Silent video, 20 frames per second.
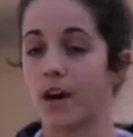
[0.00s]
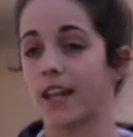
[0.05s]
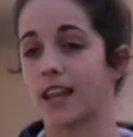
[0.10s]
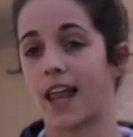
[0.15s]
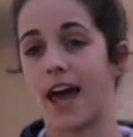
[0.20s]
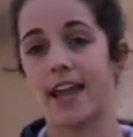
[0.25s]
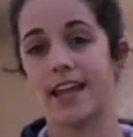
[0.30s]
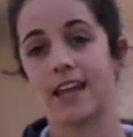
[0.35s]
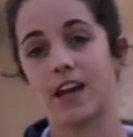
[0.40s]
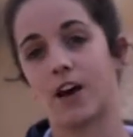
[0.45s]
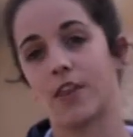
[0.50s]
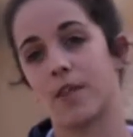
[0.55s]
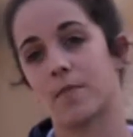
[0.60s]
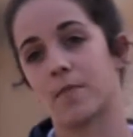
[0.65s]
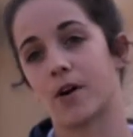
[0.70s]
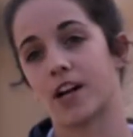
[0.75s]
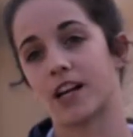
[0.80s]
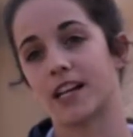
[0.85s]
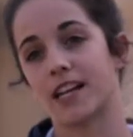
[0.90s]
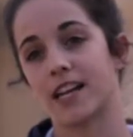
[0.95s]
one like it on the
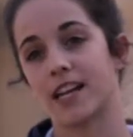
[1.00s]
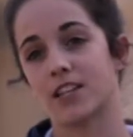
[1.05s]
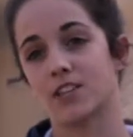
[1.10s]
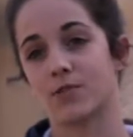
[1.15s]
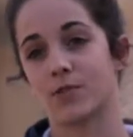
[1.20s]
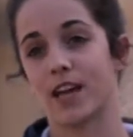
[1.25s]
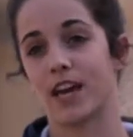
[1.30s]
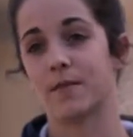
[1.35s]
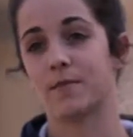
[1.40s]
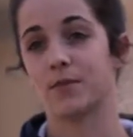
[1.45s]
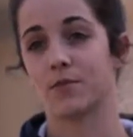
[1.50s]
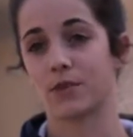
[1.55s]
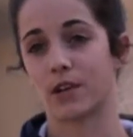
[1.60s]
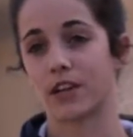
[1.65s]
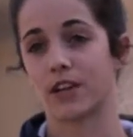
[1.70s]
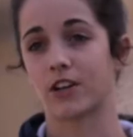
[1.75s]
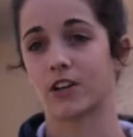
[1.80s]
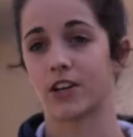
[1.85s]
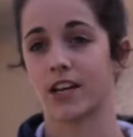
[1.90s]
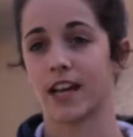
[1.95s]
market, and so we had to be
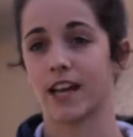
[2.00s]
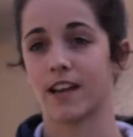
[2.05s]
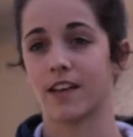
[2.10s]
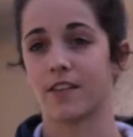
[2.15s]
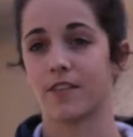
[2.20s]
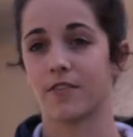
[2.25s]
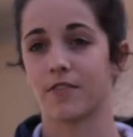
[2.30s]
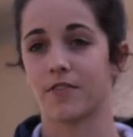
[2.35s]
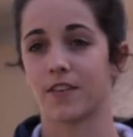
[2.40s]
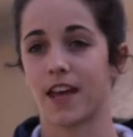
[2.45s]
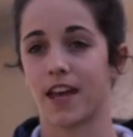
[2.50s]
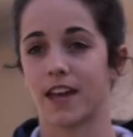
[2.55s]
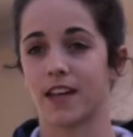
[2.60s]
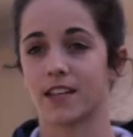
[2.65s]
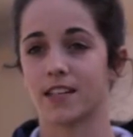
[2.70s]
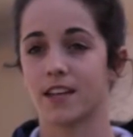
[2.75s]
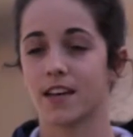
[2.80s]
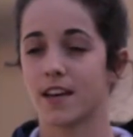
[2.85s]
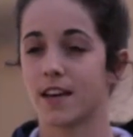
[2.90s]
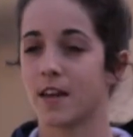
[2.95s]
really creative
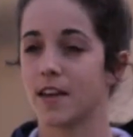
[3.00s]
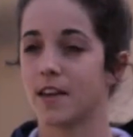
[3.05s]
and